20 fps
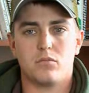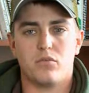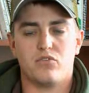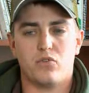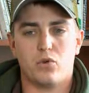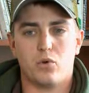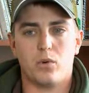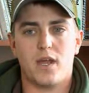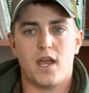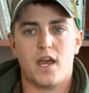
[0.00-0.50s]

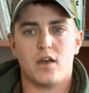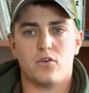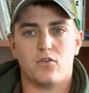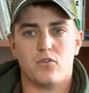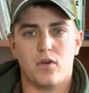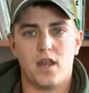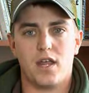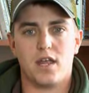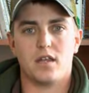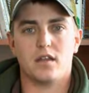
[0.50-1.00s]
before we had a
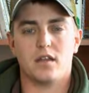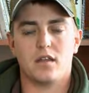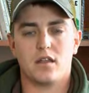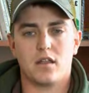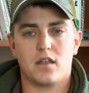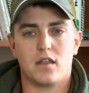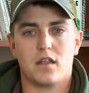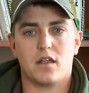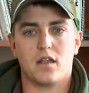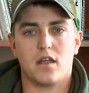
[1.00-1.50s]
rain,
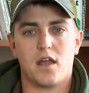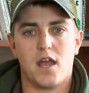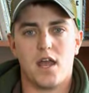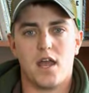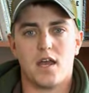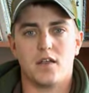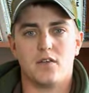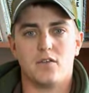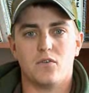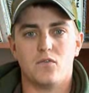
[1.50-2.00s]

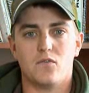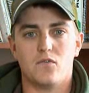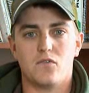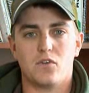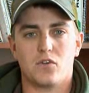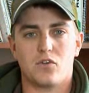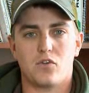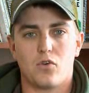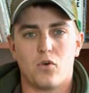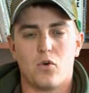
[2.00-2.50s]
and
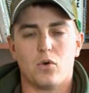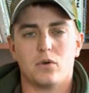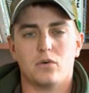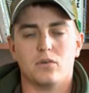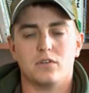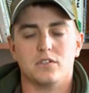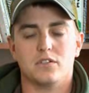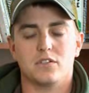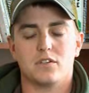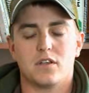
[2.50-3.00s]
the grower
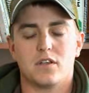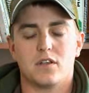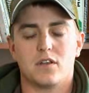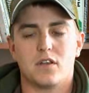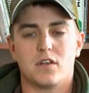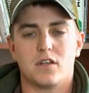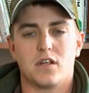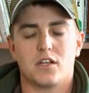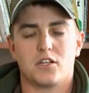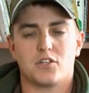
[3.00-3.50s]
was
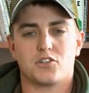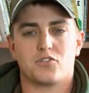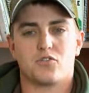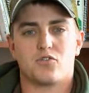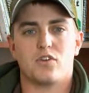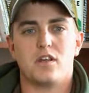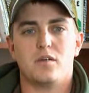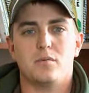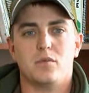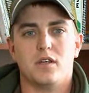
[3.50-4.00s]

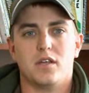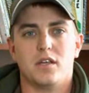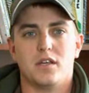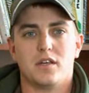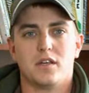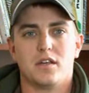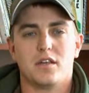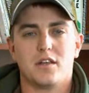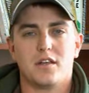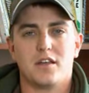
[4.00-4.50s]

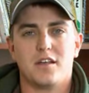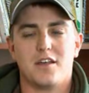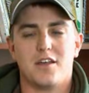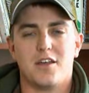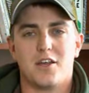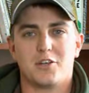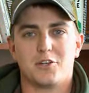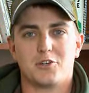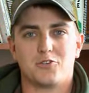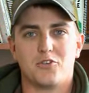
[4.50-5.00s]
extremely
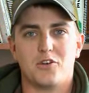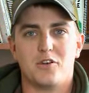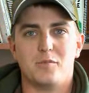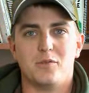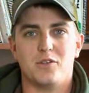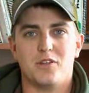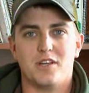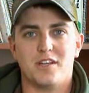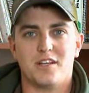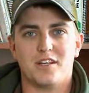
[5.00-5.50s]

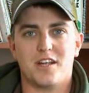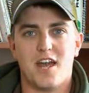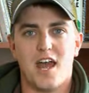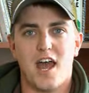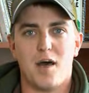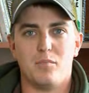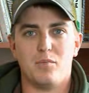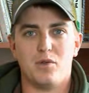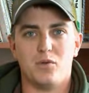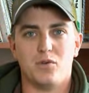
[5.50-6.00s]

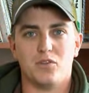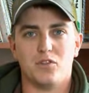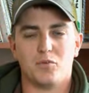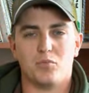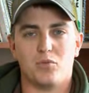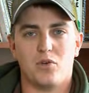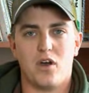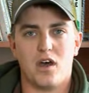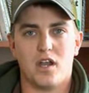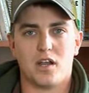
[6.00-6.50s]
happy with the
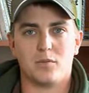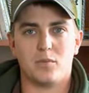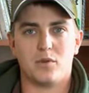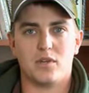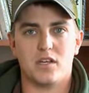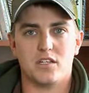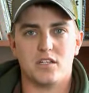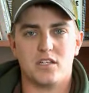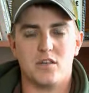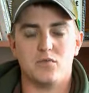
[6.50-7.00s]
product
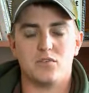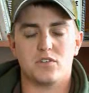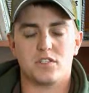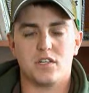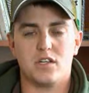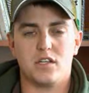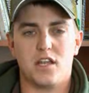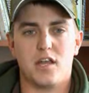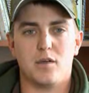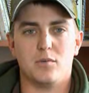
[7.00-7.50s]
because he was
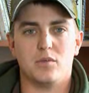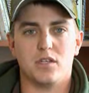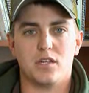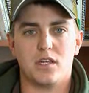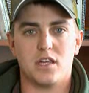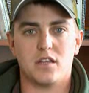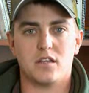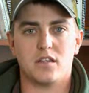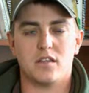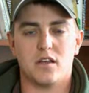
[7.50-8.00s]
still able to
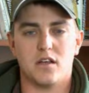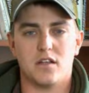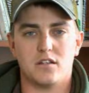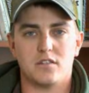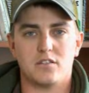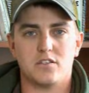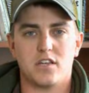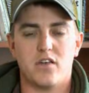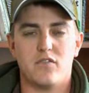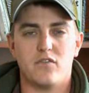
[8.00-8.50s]
get
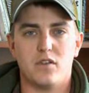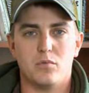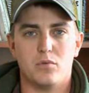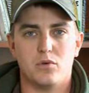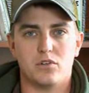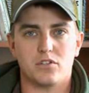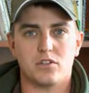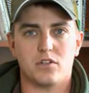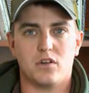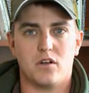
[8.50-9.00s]
70
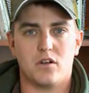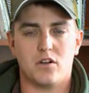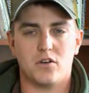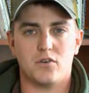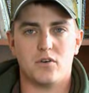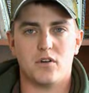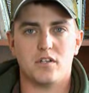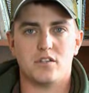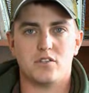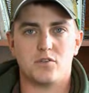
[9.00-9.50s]
bushel
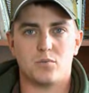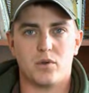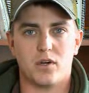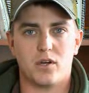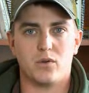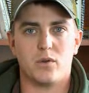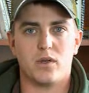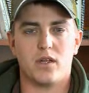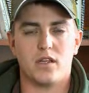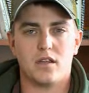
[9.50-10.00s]
hard red
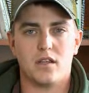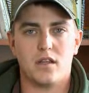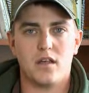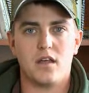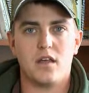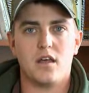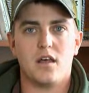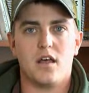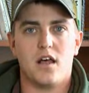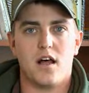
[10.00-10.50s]
spring wheat
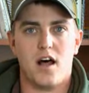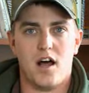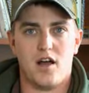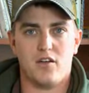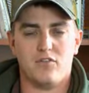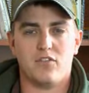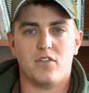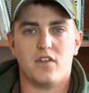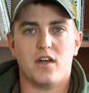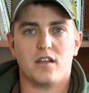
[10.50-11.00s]

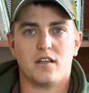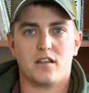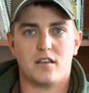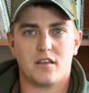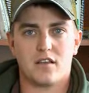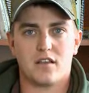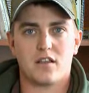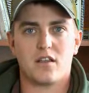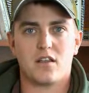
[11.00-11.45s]
off that